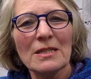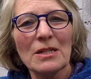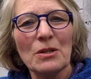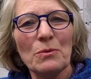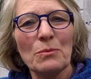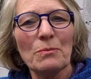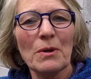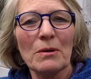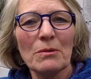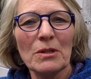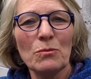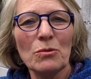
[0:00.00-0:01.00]
So
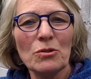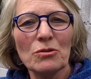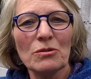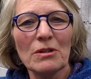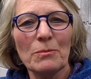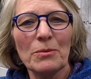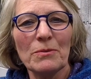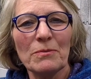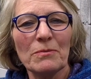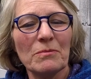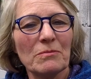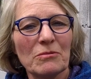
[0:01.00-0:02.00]
I'm going to wander up
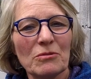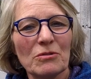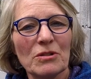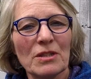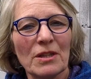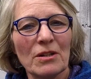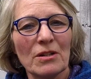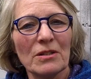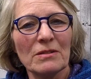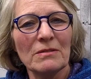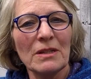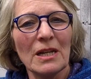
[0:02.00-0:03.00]
to the
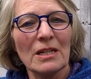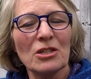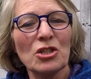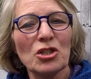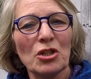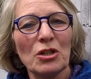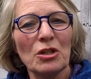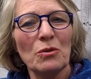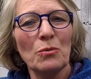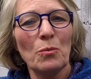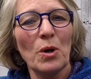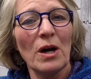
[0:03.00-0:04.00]
garden and show
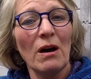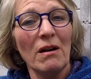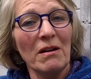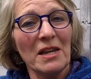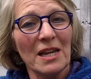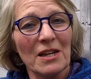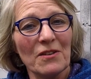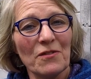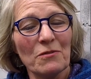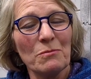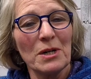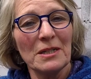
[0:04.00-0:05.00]
you where I
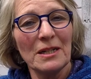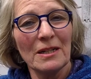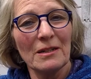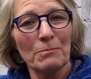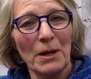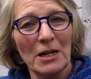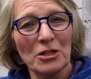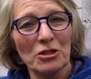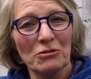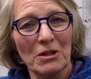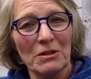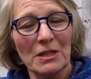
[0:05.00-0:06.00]
have my nettle
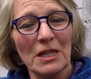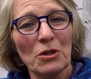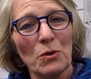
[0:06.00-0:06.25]
patch growing.